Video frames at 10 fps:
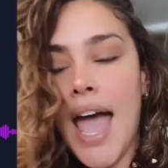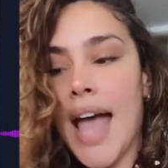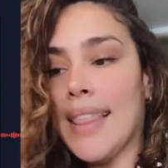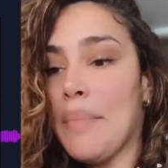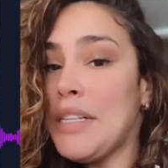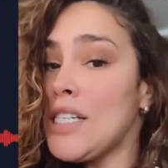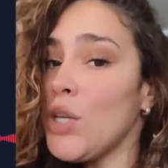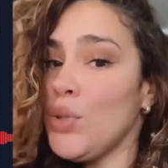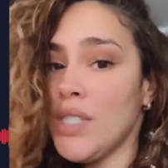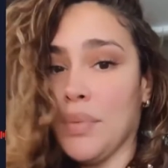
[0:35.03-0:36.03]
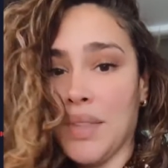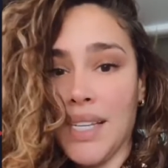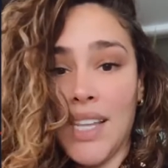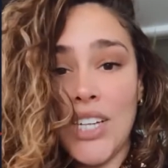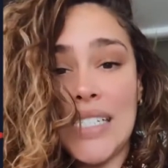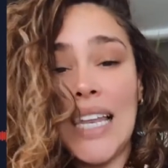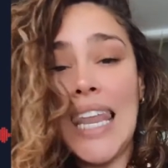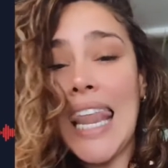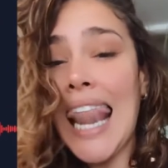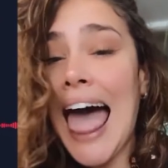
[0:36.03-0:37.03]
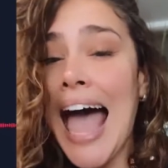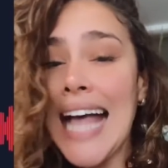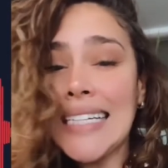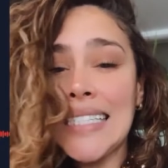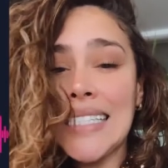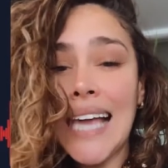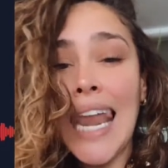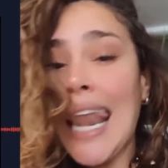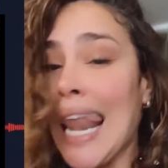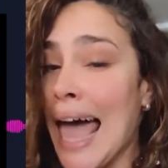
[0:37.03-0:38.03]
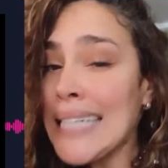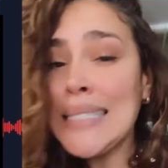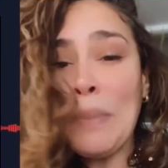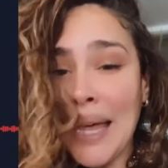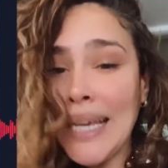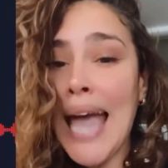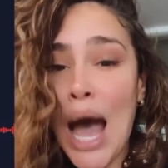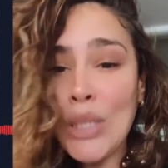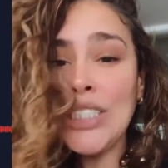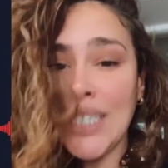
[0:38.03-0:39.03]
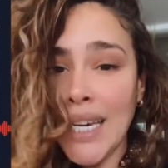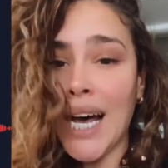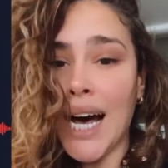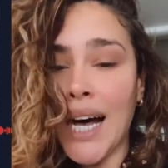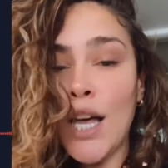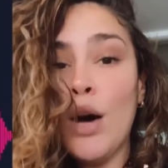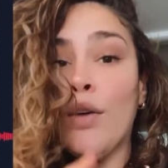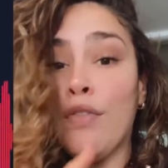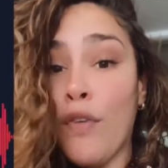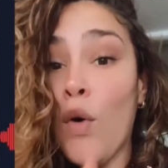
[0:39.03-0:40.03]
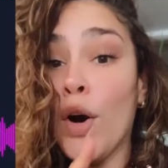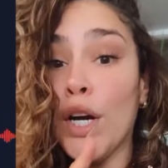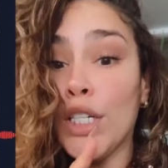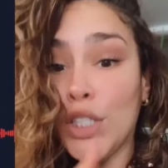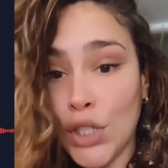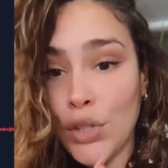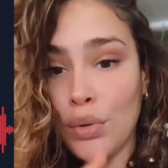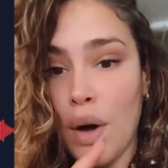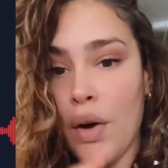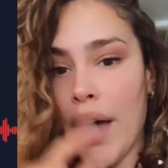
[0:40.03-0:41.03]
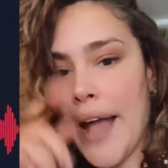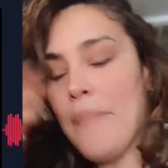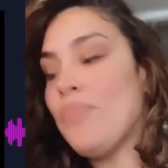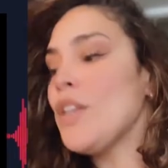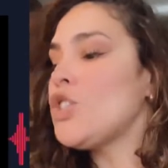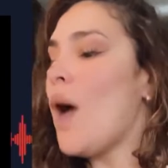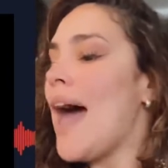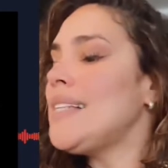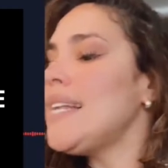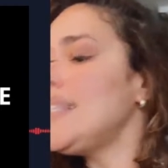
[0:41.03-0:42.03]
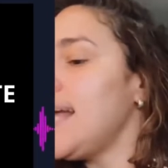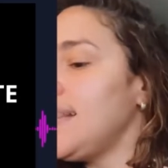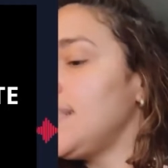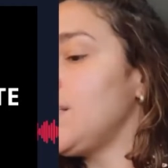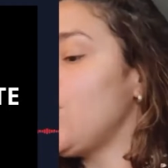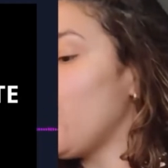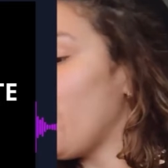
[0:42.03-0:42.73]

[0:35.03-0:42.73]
And let me tell you something, there's a lot of money out here for you, okay? So as I said, this is